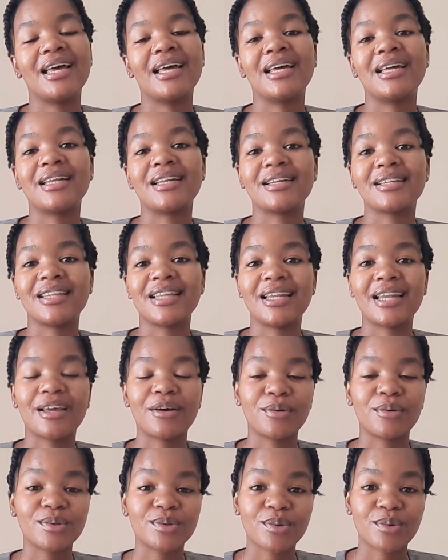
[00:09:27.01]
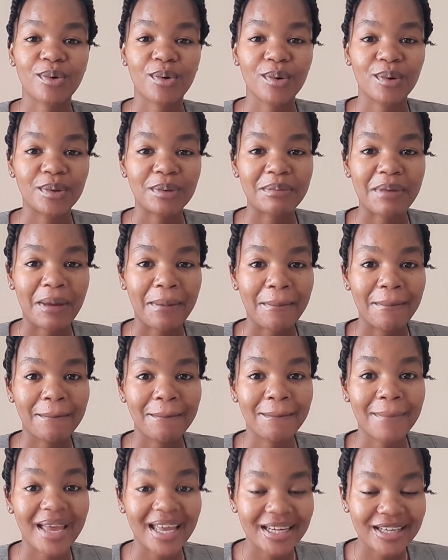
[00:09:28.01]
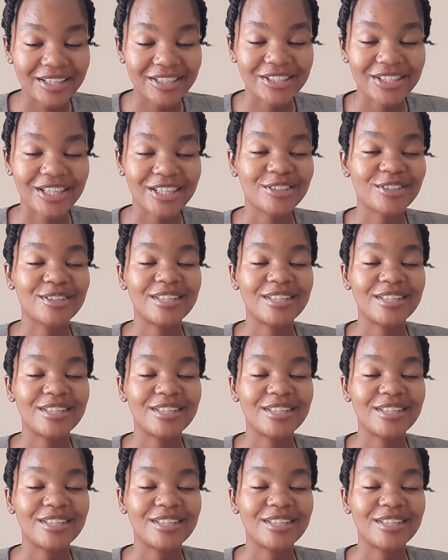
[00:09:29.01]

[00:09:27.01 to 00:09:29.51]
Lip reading: and then I also called my manager